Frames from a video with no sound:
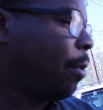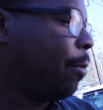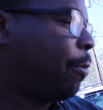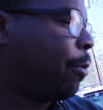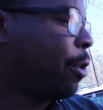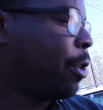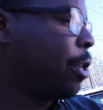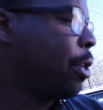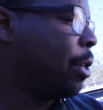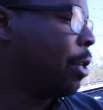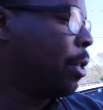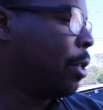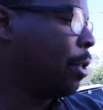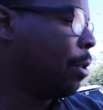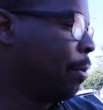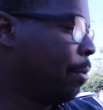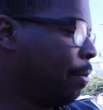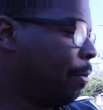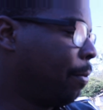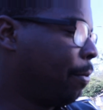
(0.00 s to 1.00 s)
for your um,
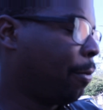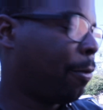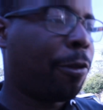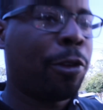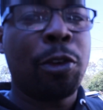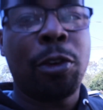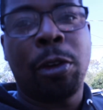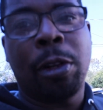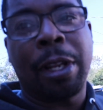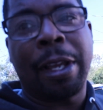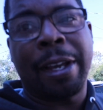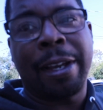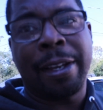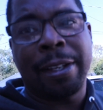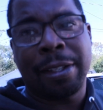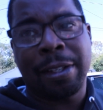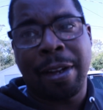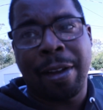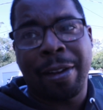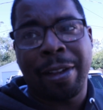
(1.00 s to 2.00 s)
fuel
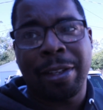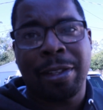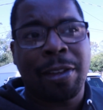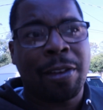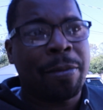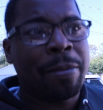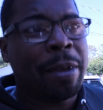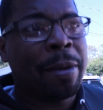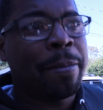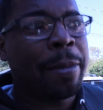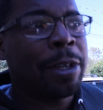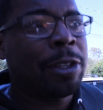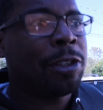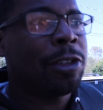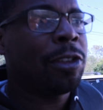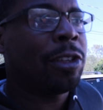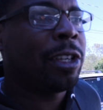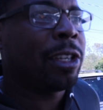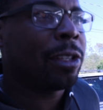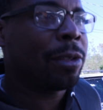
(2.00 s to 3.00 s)
lines and all that stuff man make sure
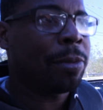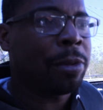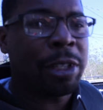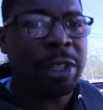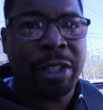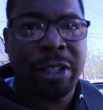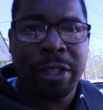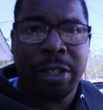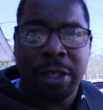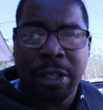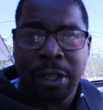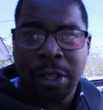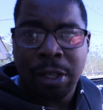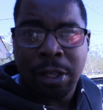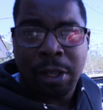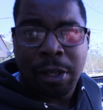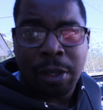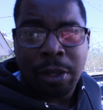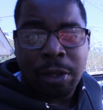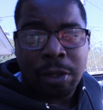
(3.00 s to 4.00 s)
you get some good
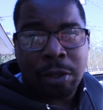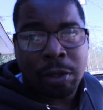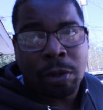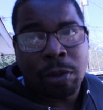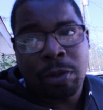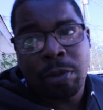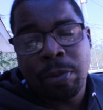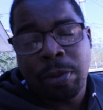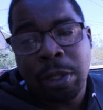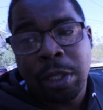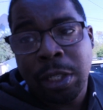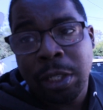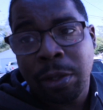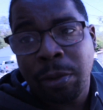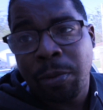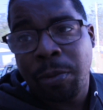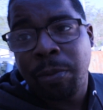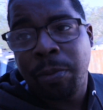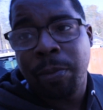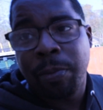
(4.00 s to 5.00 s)
you know some
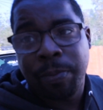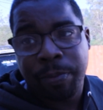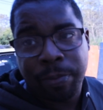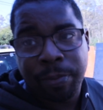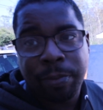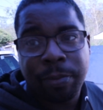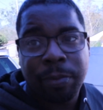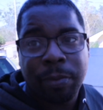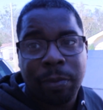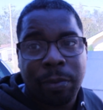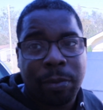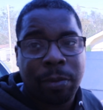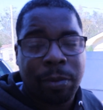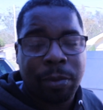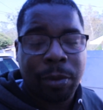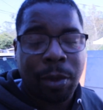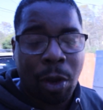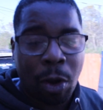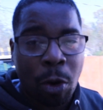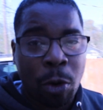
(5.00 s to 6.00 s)
good
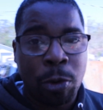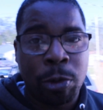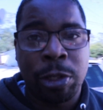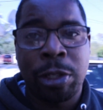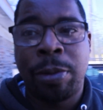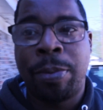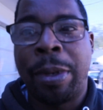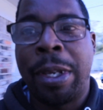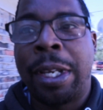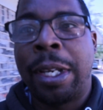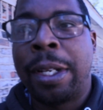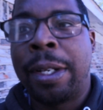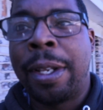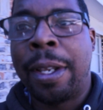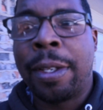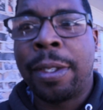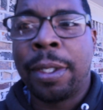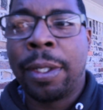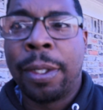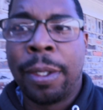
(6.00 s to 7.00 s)
hoses man
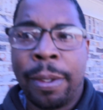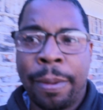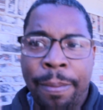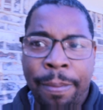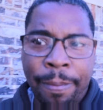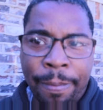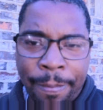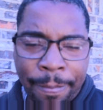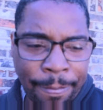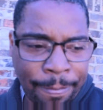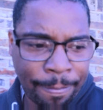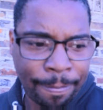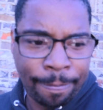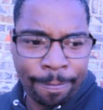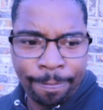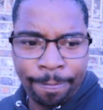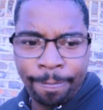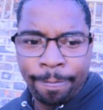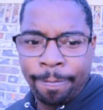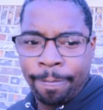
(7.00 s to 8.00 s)
that's um
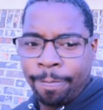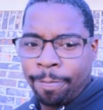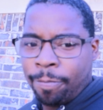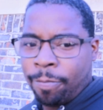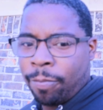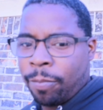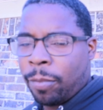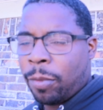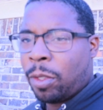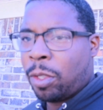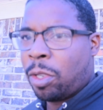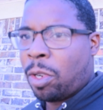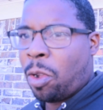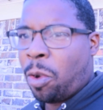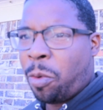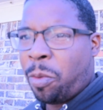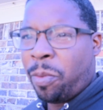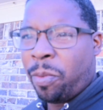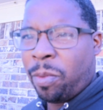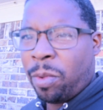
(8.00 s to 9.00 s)
you
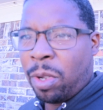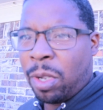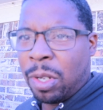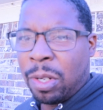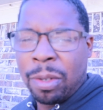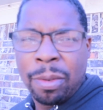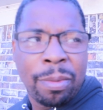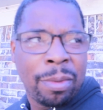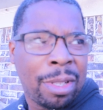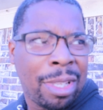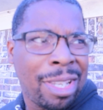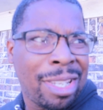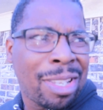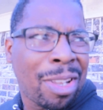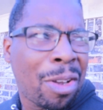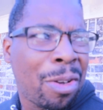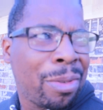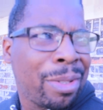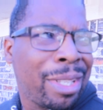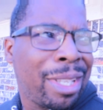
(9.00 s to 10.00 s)
know, uh, these
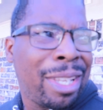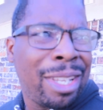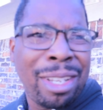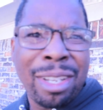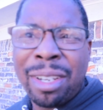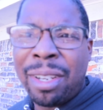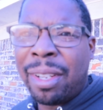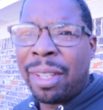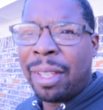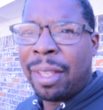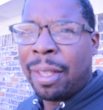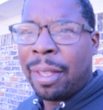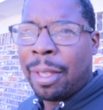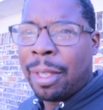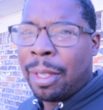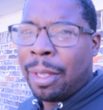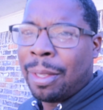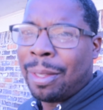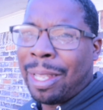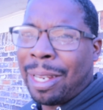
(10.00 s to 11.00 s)
hoses here.
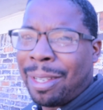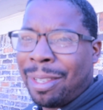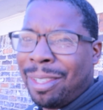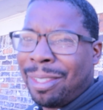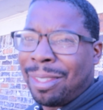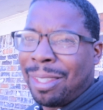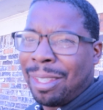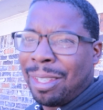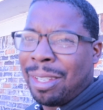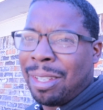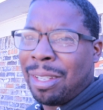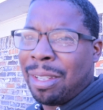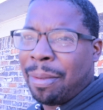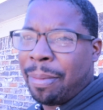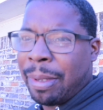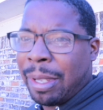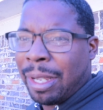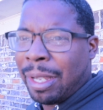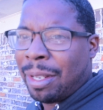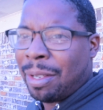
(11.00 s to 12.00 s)
They looked good,
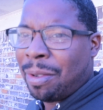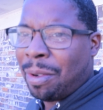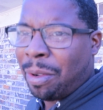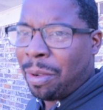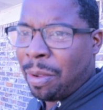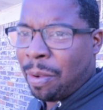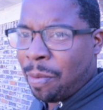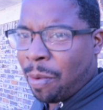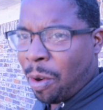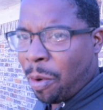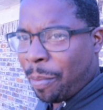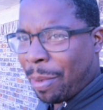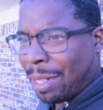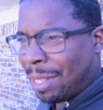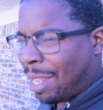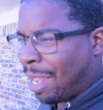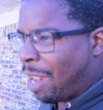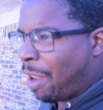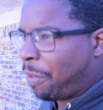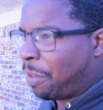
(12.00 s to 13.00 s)
man, you know, wrong
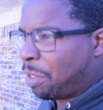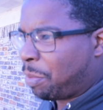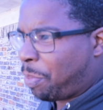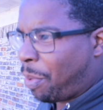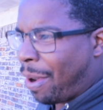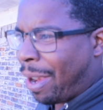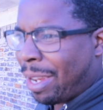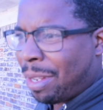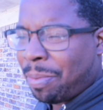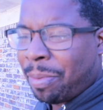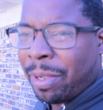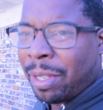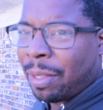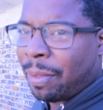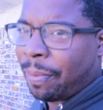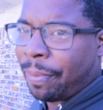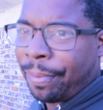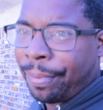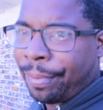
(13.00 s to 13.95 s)
about the average price, but